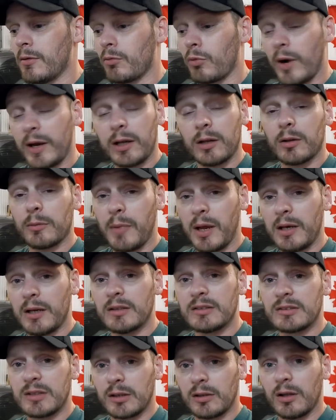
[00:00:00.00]
regular
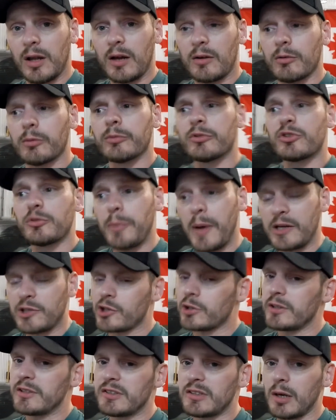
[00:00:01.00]
maintenance on a lot of them,
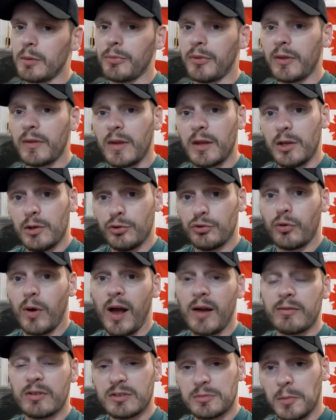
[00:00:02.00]
especially something that you
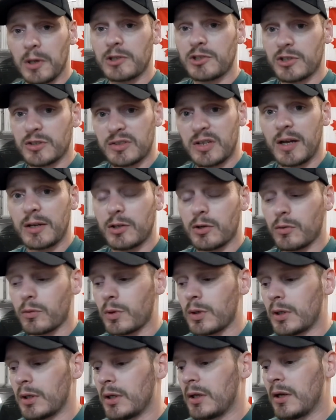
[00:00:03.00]
drive as much as I
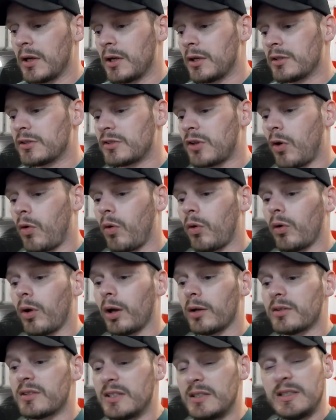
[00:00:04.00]
do. So
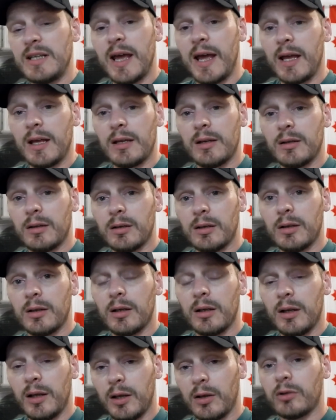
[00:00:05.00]
today,
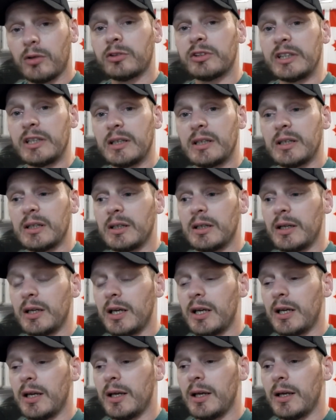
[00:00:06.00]
Hildy
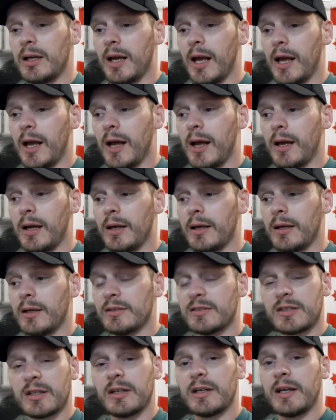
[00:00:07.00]

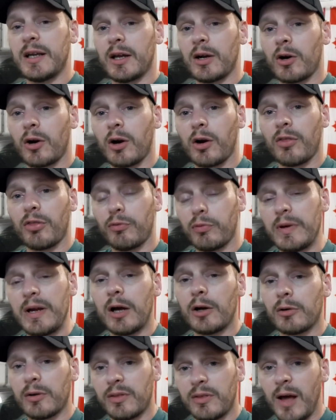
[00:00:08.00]
is going to get her
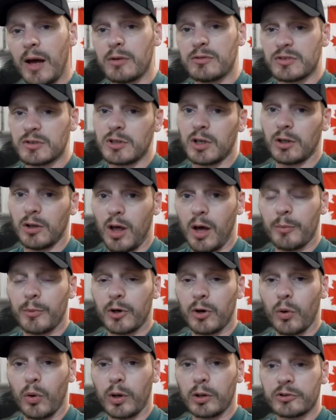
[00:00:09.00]
300,000
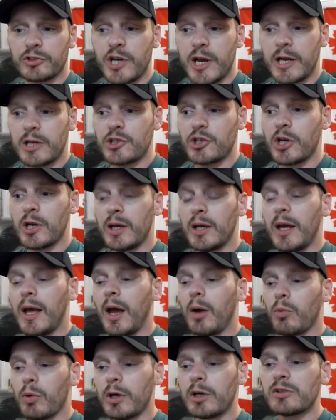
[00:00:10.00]
kilometer oil change,
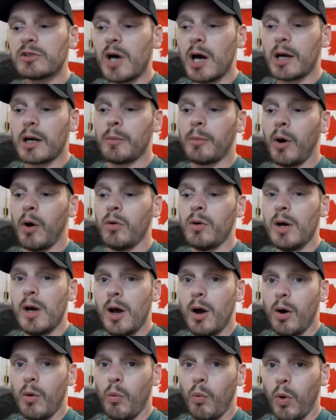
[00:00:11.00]
and we're going to talk about
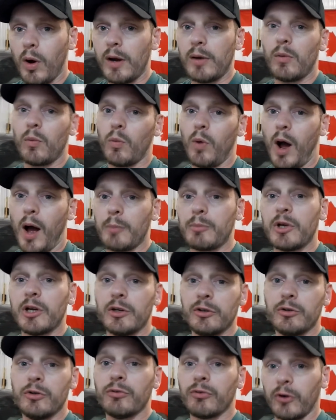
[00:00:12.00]
what I'm going
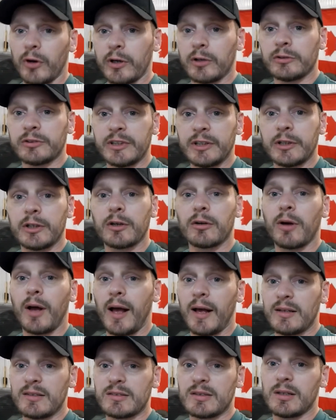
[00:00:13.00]
to do for Hildy here
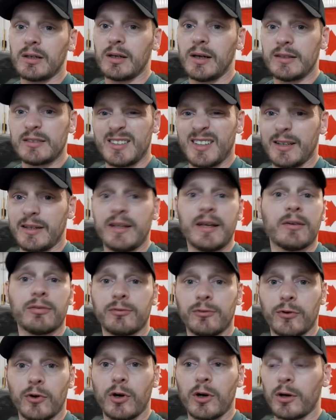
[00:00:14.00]
as a
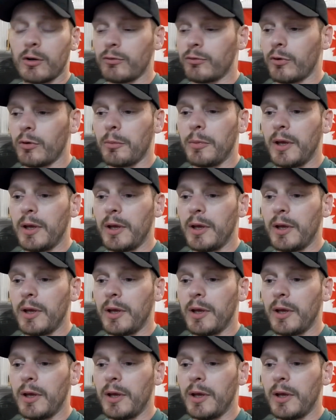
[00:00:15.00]
gift for her for